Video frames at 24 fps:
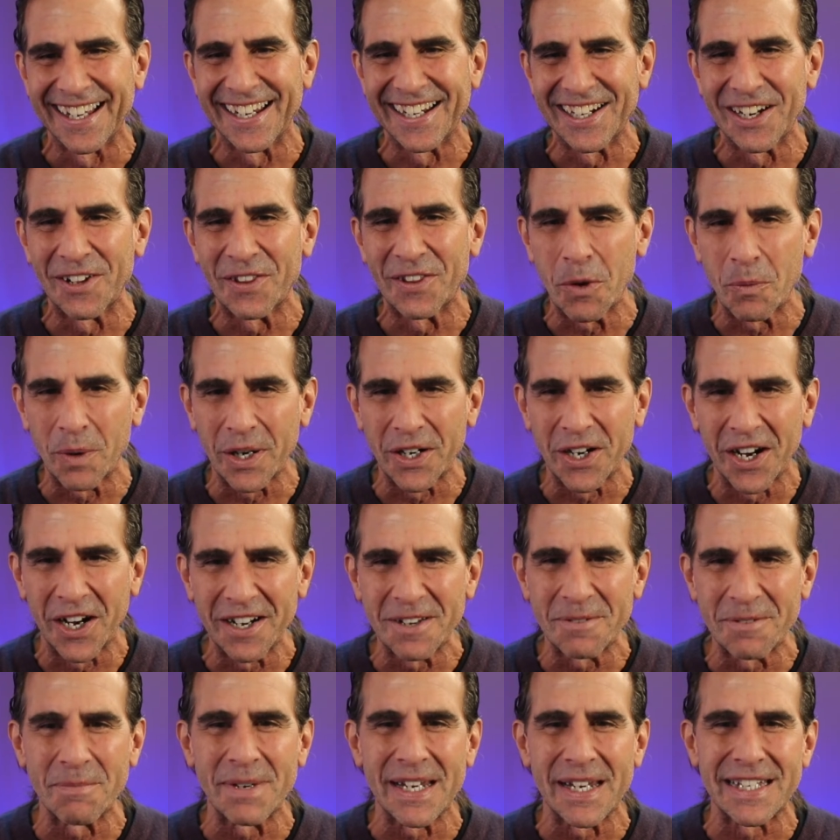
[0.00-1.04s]
They were
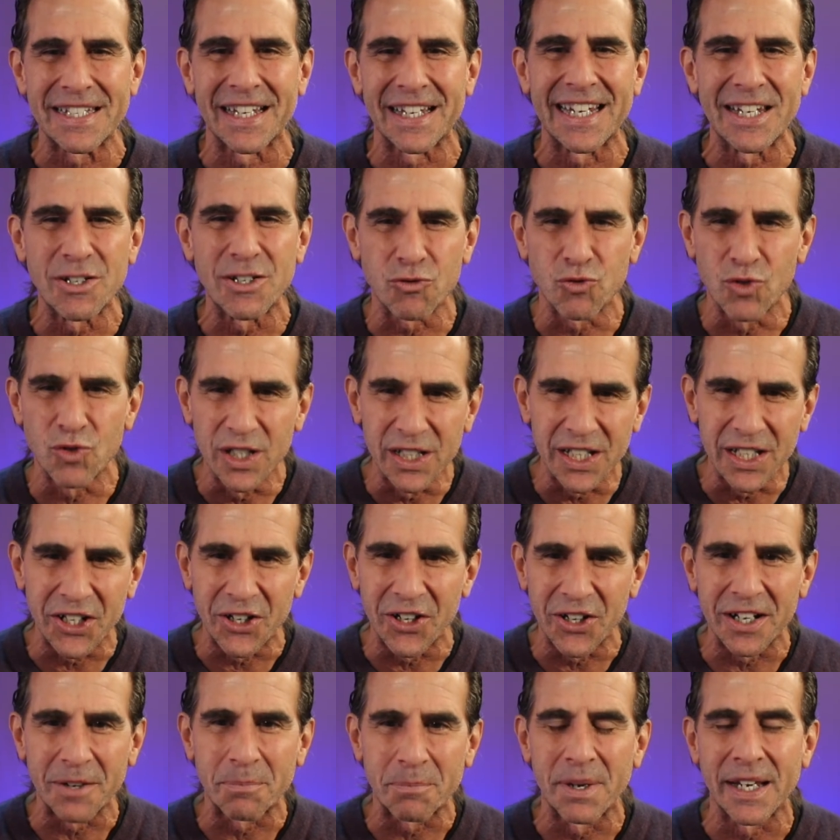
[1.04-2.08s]
cutting meat, so he's really
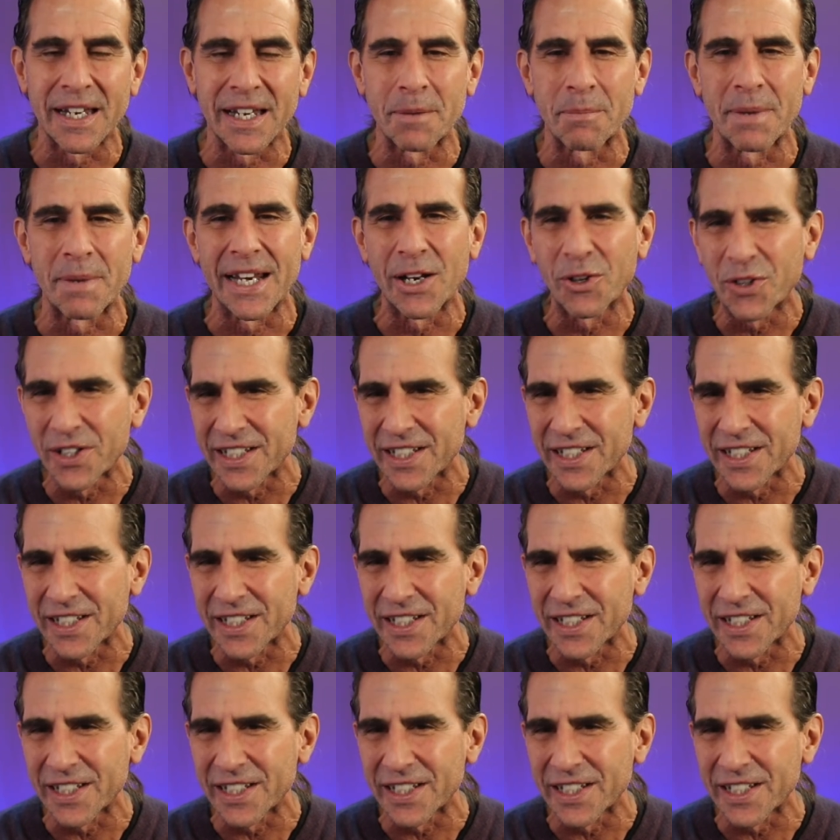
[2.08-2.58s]
good at picking meat.